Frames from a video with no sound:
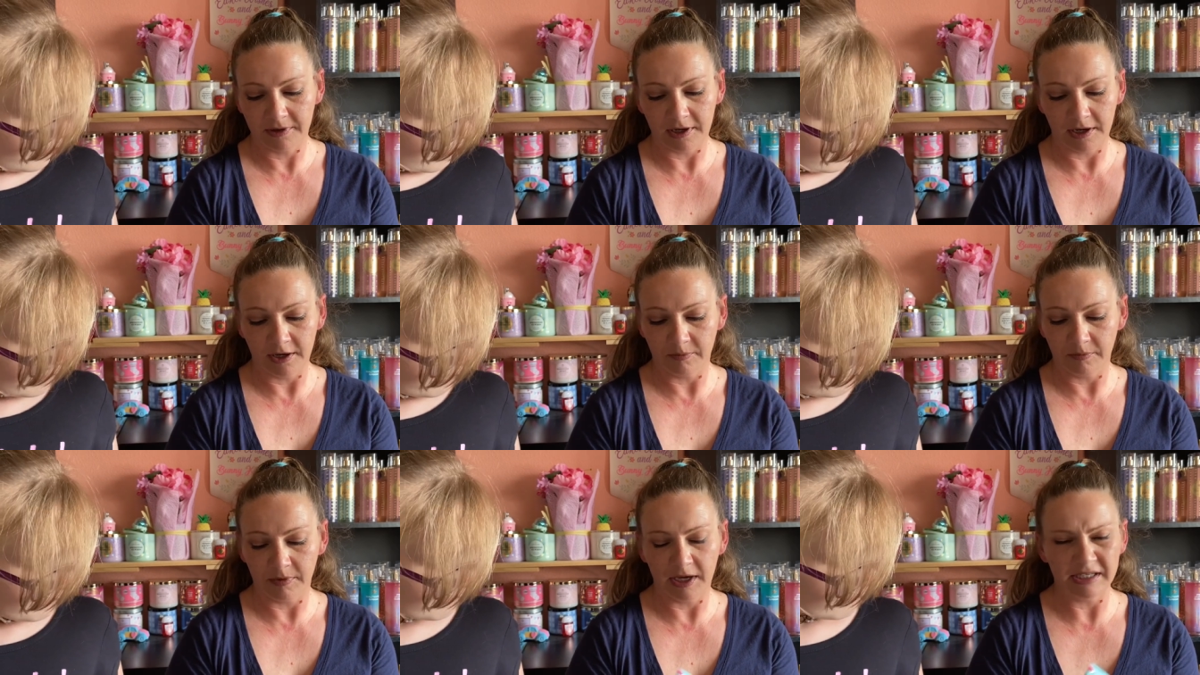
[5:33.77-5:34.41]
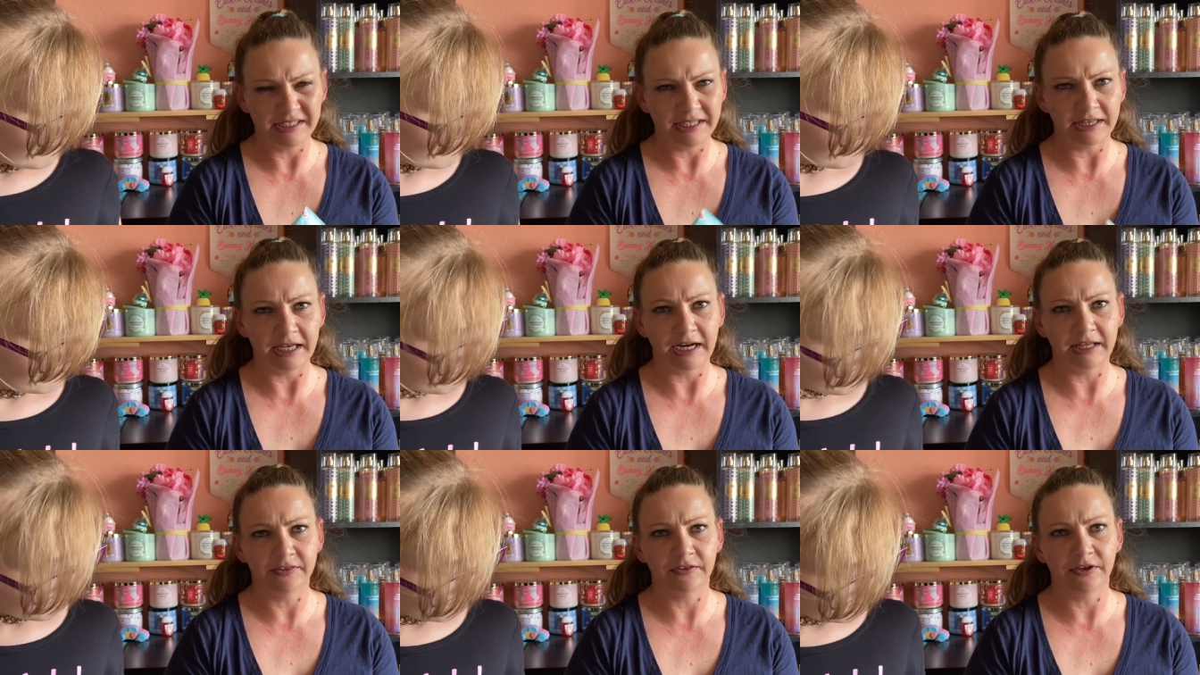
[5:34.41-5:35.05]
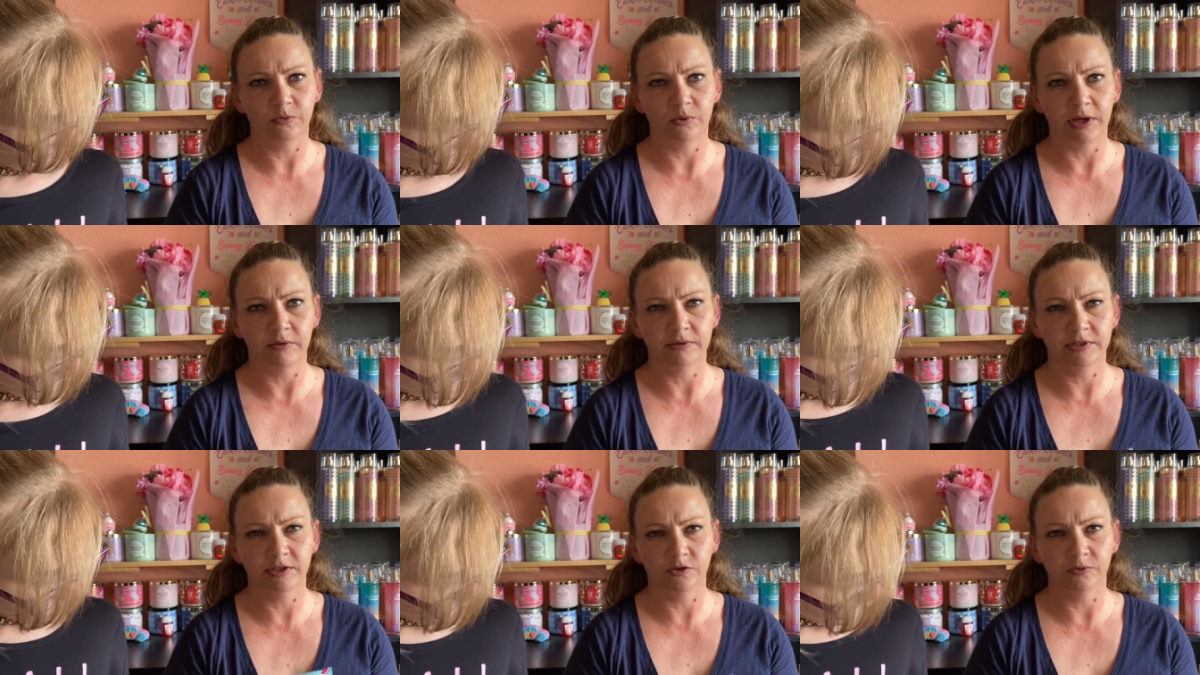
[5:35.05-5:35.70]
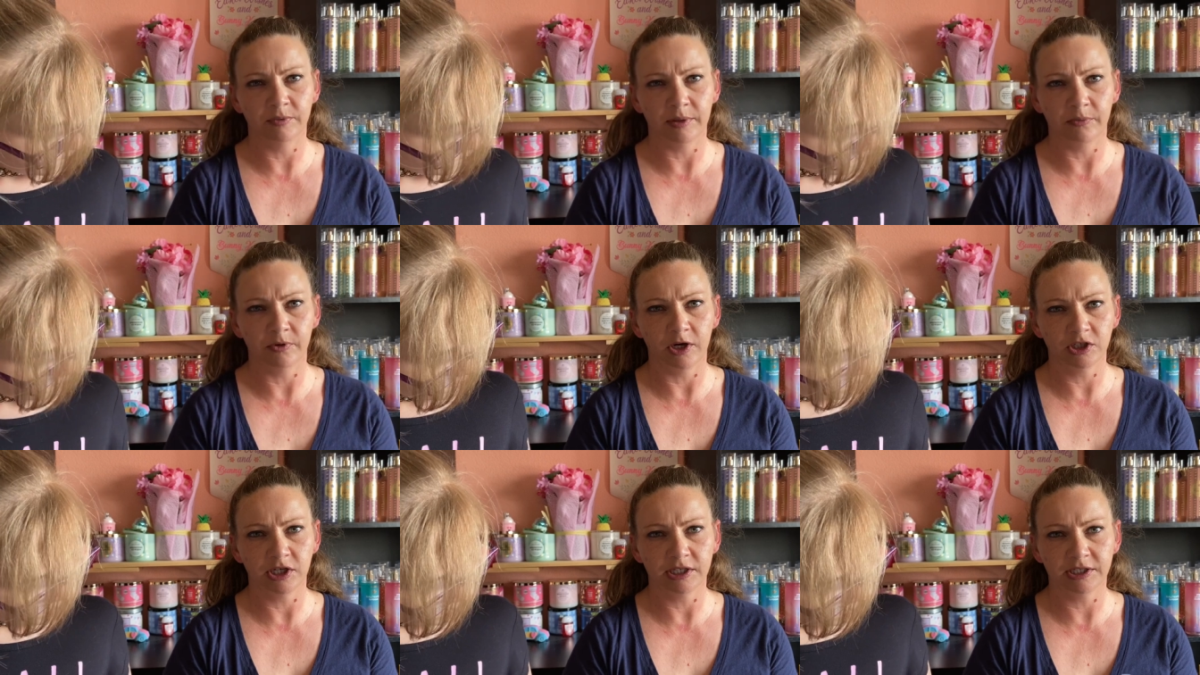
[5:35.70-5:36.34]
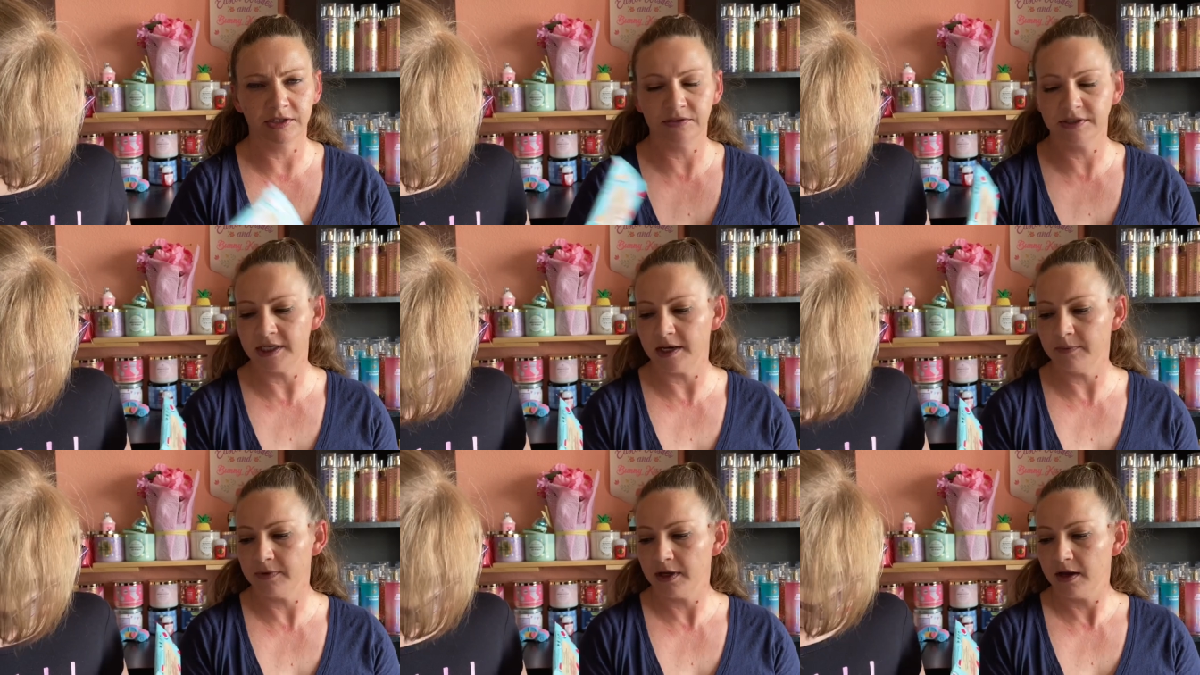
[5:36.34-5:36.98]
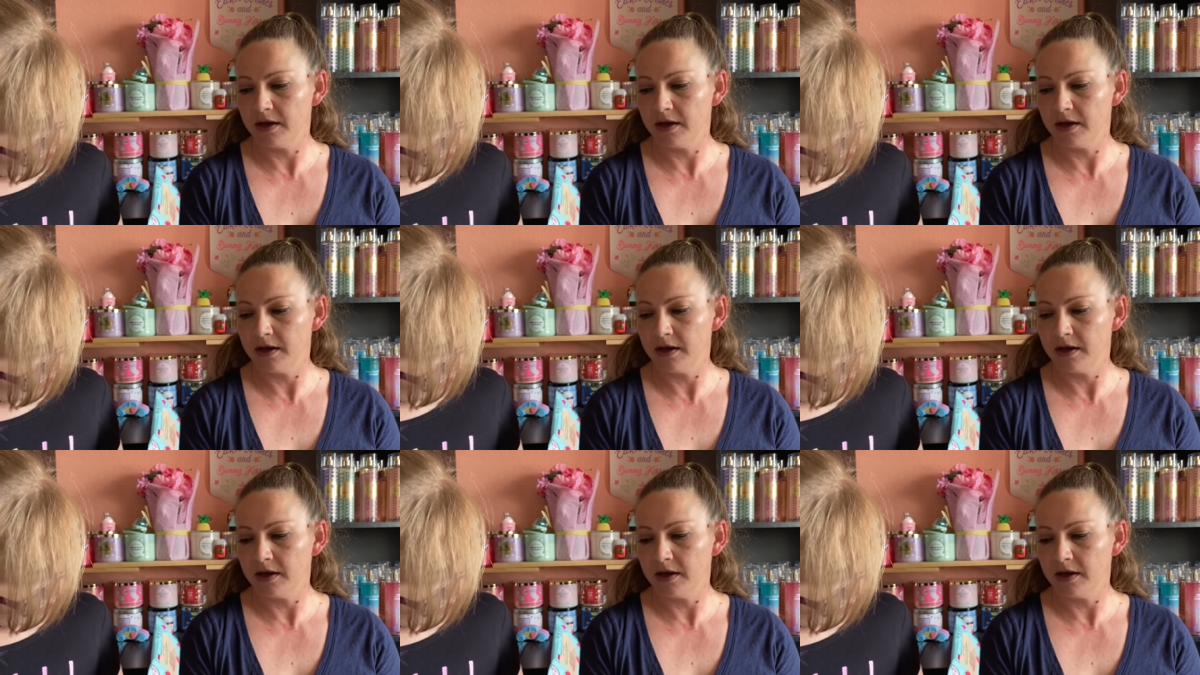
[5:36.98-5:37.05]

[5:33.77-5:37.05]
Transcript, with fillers: I said that I think when I was doing my project to use it up.